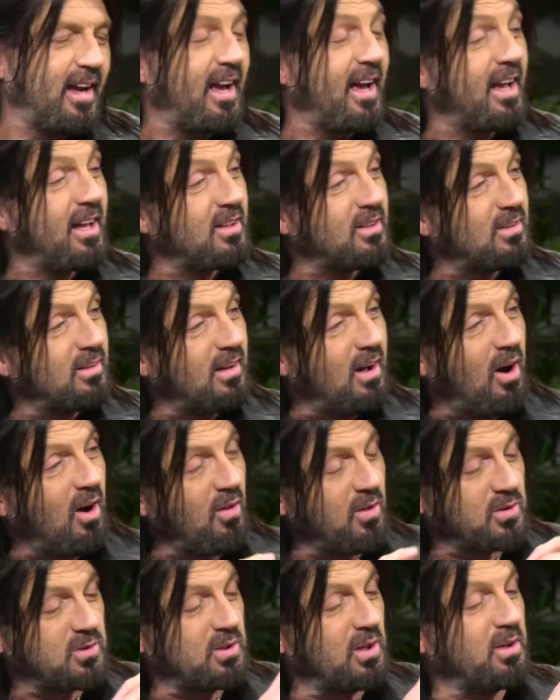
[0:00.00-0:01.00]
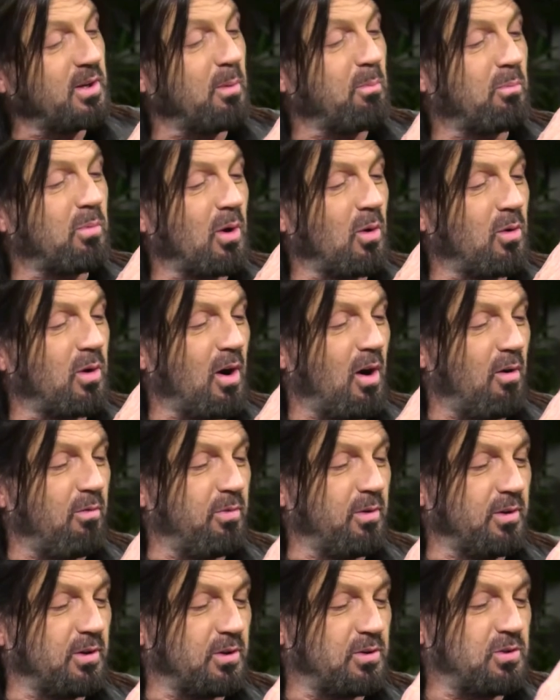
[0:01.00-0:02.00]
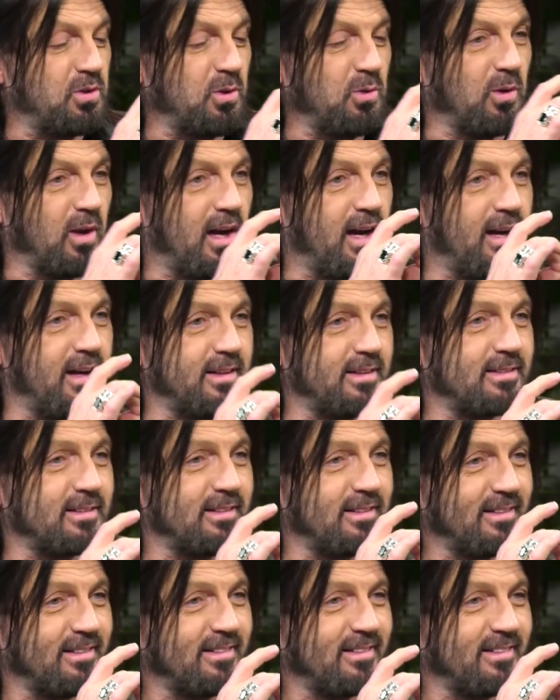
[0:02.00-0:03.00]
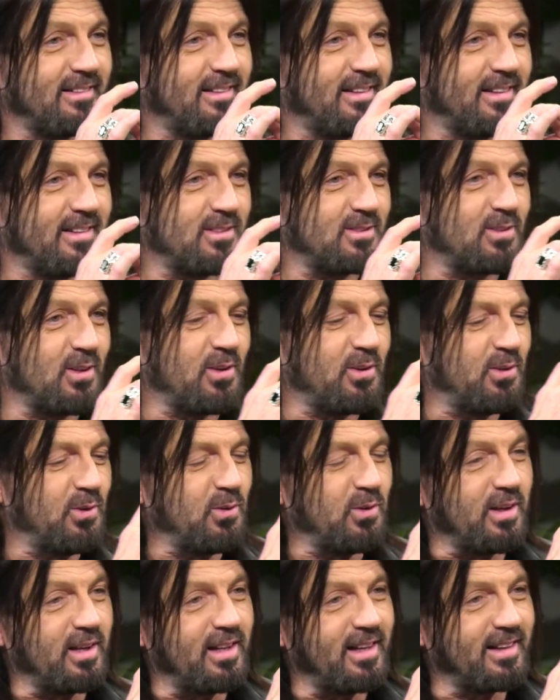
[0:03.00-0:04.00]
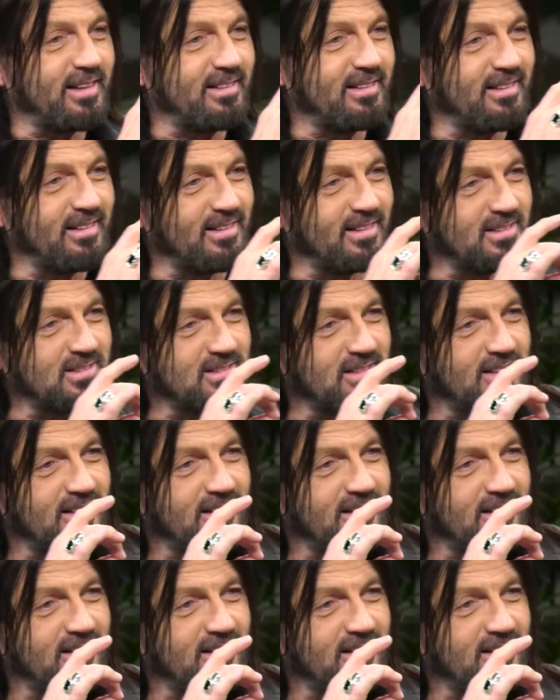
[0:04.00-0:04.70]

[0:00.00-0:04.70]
And all of a sudden, it broke off into two lights and started doing like this,